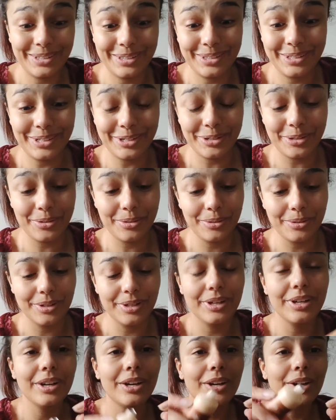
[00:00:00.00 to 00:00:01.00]
Not cool.
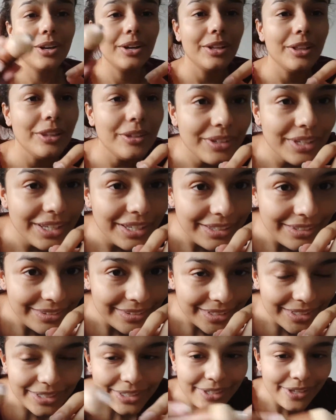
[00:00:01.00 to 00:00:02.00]
Look,
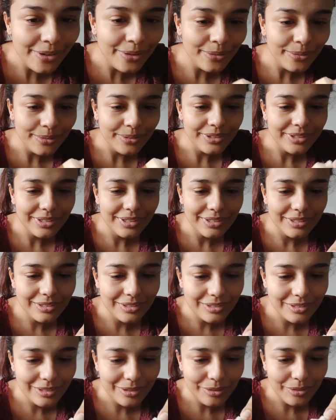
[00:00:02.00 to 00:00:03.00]
it's closed.
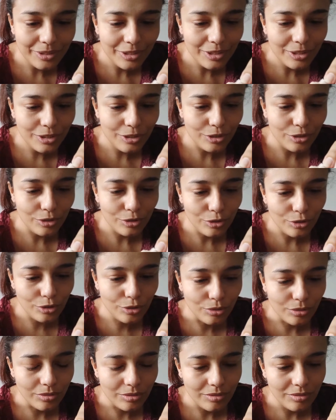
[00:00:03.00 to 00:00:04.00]
So
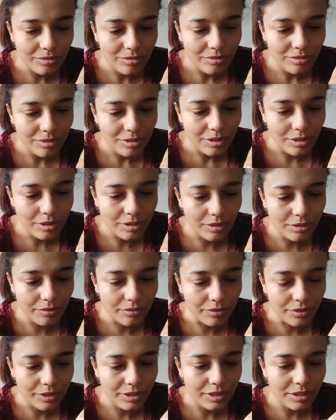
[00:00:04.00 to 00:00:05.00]
cute. I
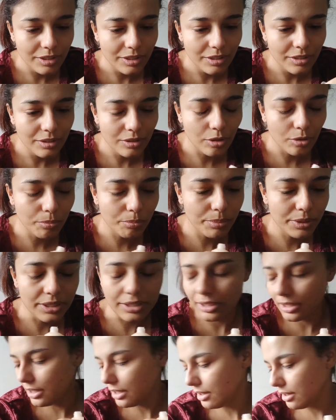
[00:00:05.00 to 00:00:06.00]
love it.
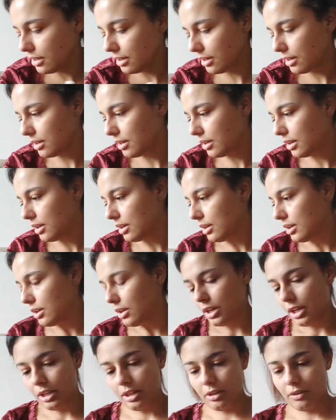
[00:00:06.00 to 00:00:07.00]
Open it.
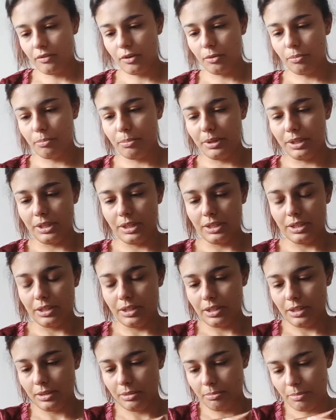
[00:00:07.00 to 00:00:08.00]
I love opening
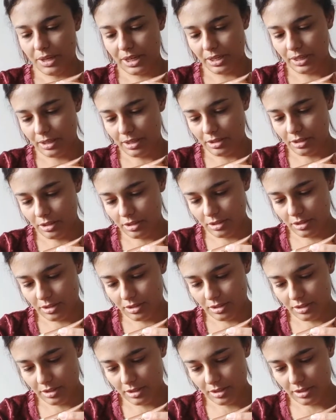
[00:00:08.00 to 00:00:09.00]

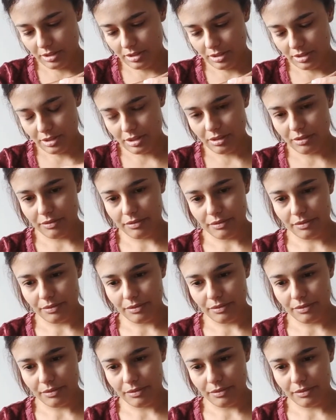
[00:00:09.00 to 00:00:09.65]
packages and stuff.